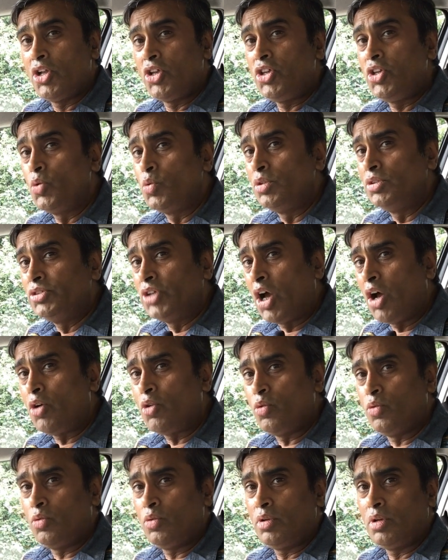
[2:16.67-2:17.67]
You will
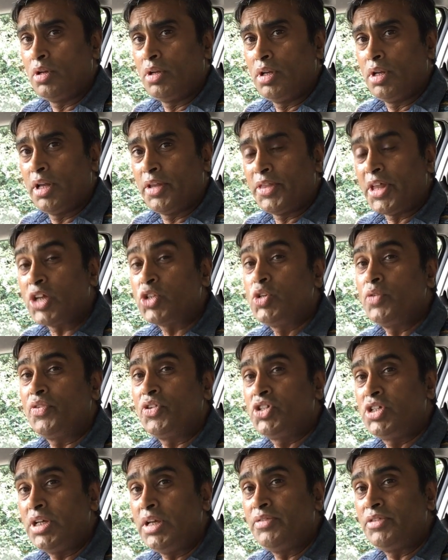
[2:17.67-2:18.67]
know that you've
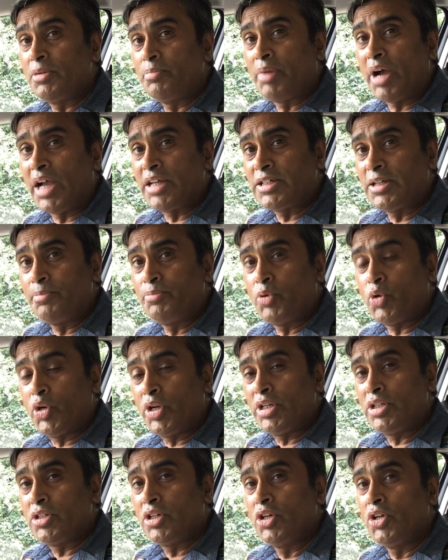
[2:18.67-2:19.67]
achieved the biting
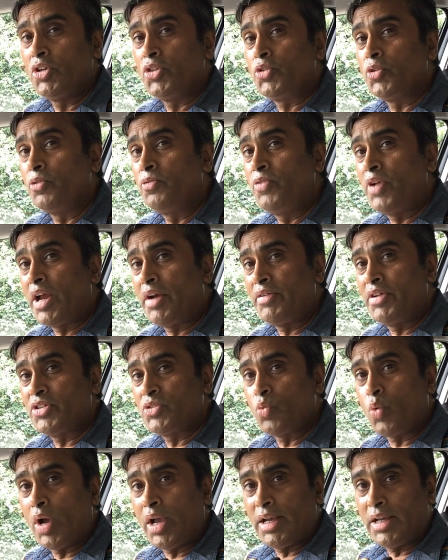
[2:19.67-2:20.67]
point through
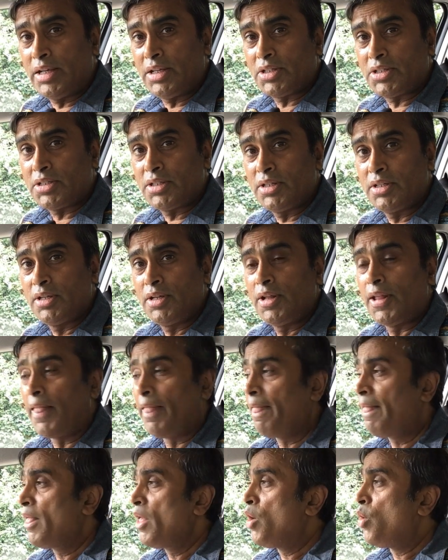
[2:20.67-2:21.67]
various ways.
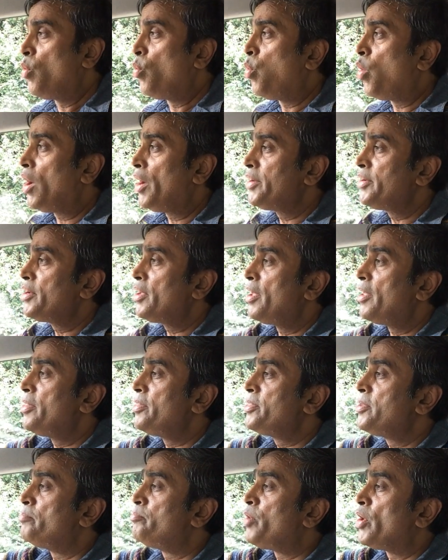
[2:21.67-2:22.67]
One,
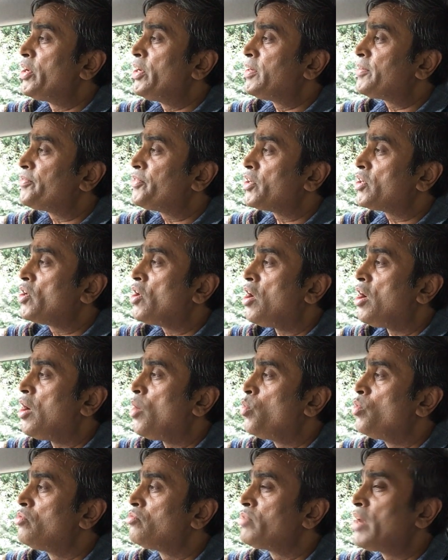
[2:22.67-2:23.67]
the bonnet of the
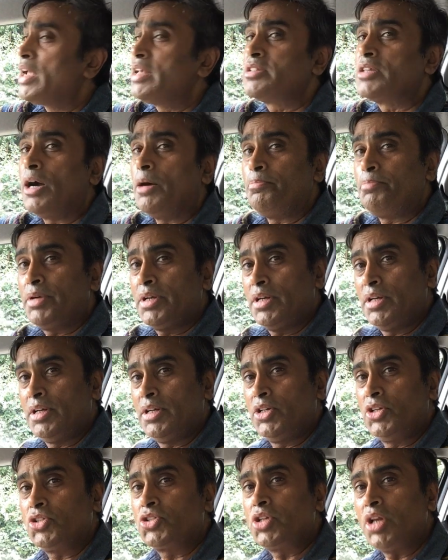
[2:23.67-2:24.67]
car will raise up
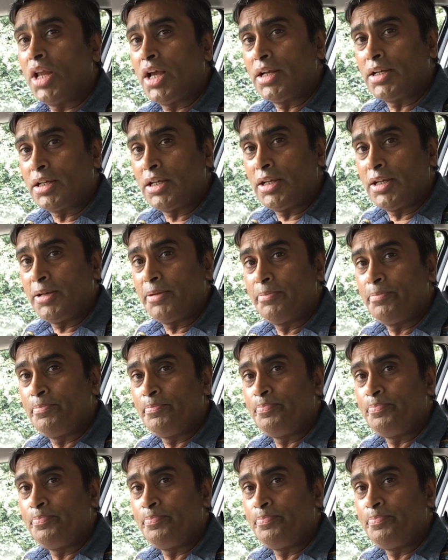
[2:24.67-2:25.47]
slightly.